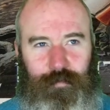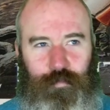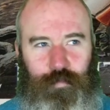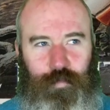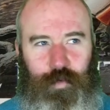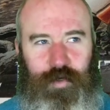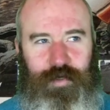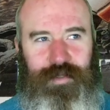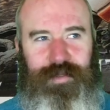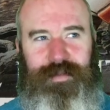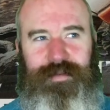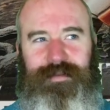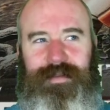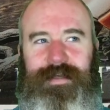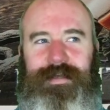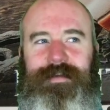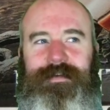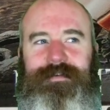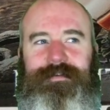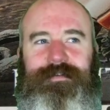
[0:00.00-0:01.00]
one of the
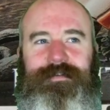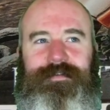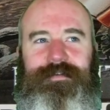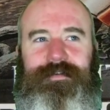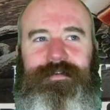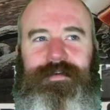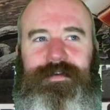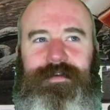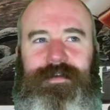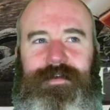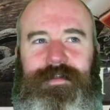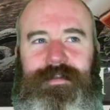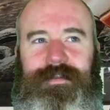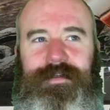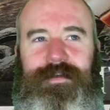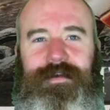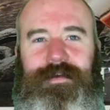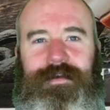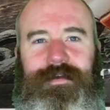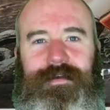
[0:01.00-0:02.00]
things
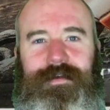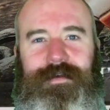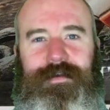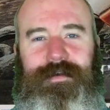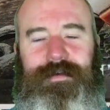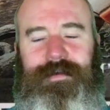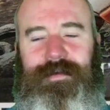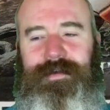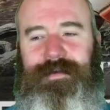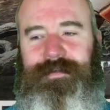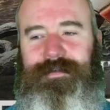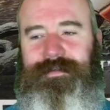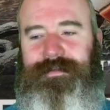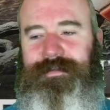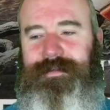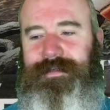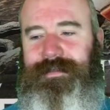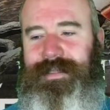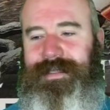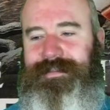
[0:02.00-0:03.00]
that
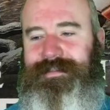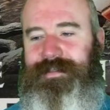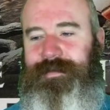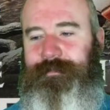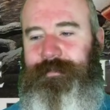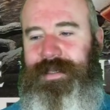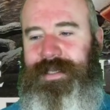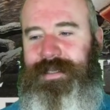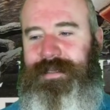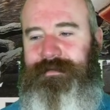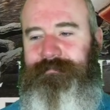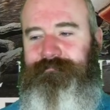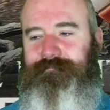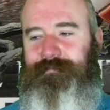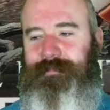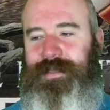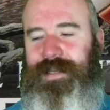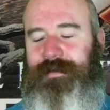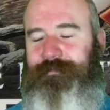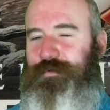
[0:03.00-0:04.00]
has led to me
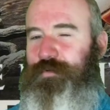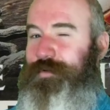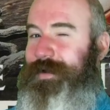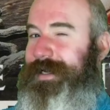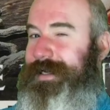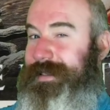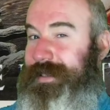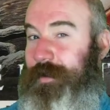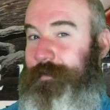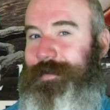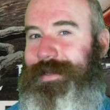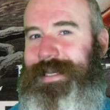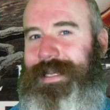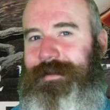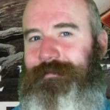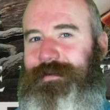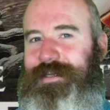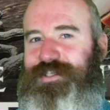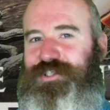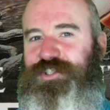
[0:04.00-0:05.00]
never really going
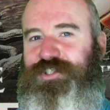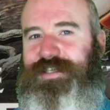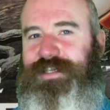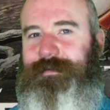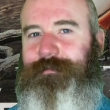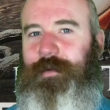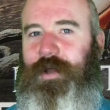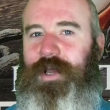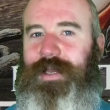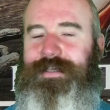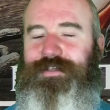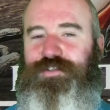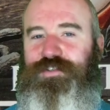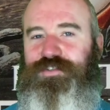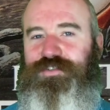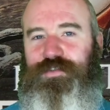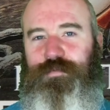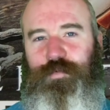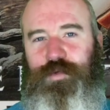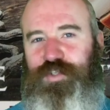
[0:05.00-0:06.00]
near Age of Sigmar is
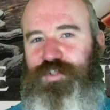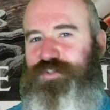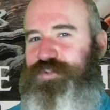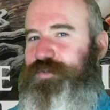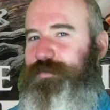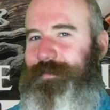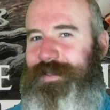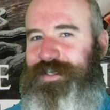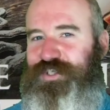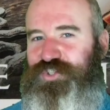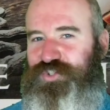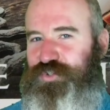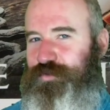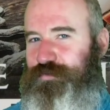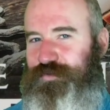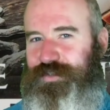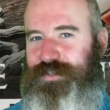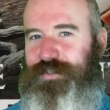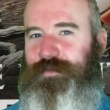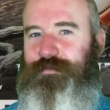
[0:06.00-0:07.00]
because there weren't too many
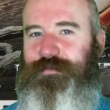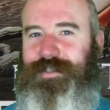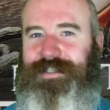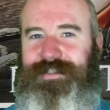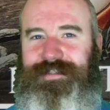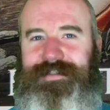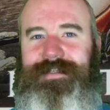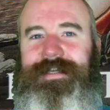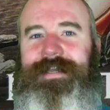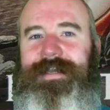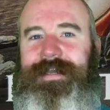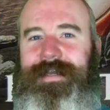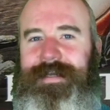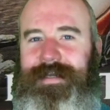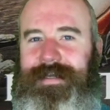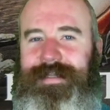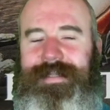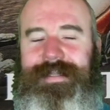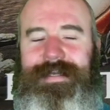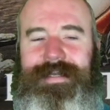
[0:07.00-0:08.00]
shooter units
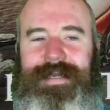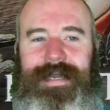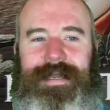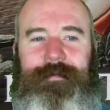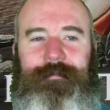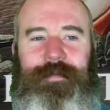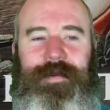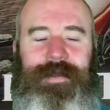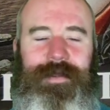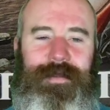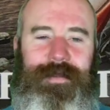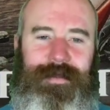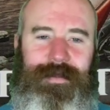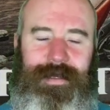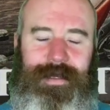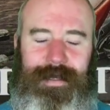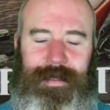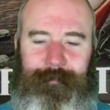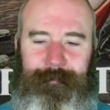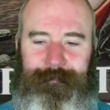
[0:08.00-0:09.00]
in the game.
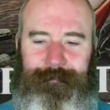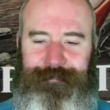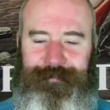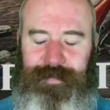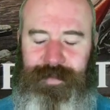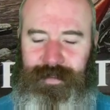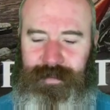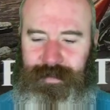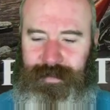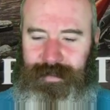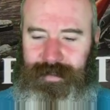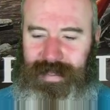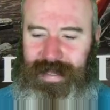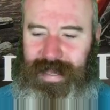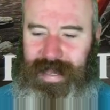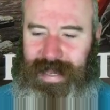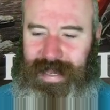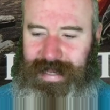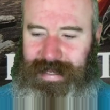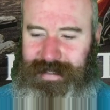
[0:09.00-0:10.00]
Um,
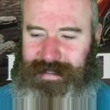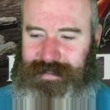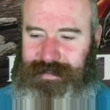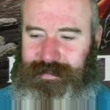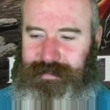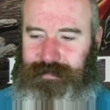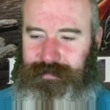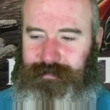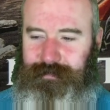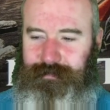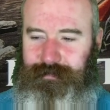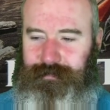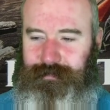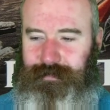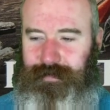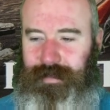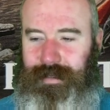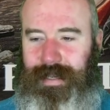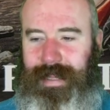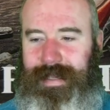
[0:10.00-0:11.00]
I
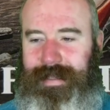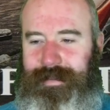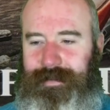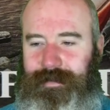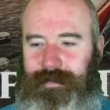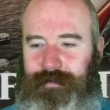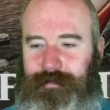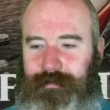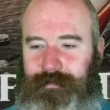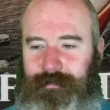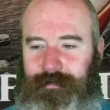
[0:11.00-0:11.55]
like